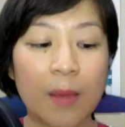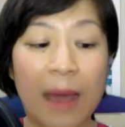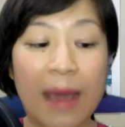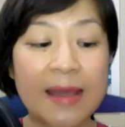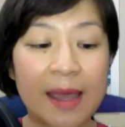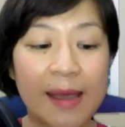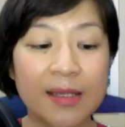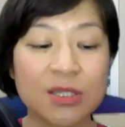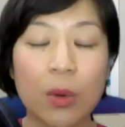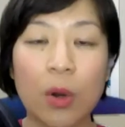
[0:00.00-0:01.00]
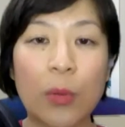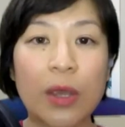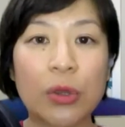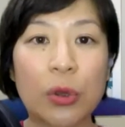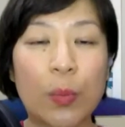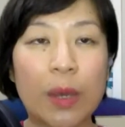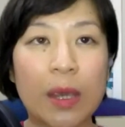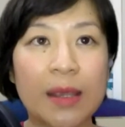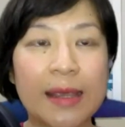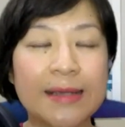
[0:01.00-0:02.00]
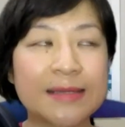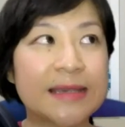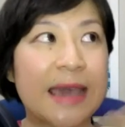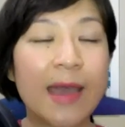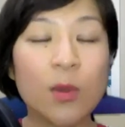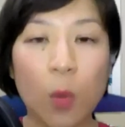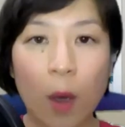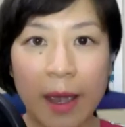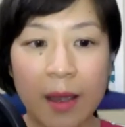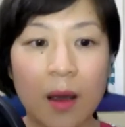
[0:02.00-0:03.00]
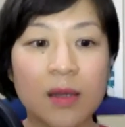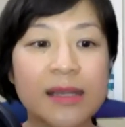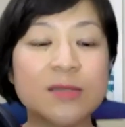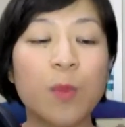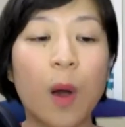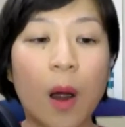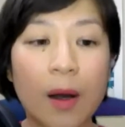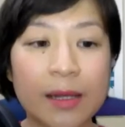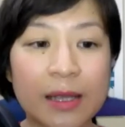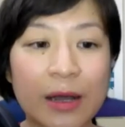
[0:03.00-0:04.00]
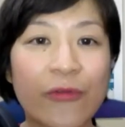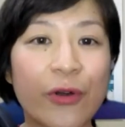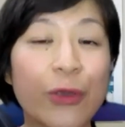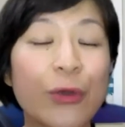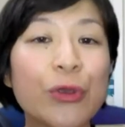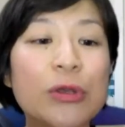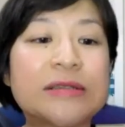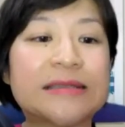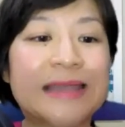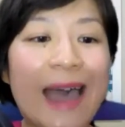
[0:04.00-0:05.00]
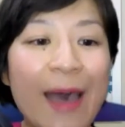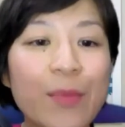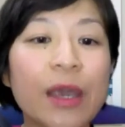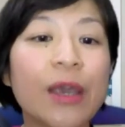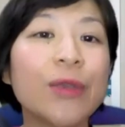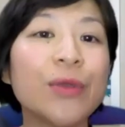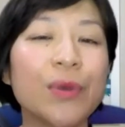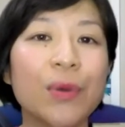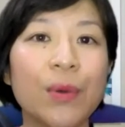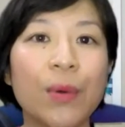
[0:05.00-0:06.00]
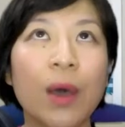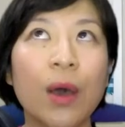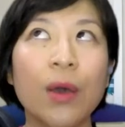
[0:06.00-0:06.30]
my intention will be to be this gateway or this portal for you to step into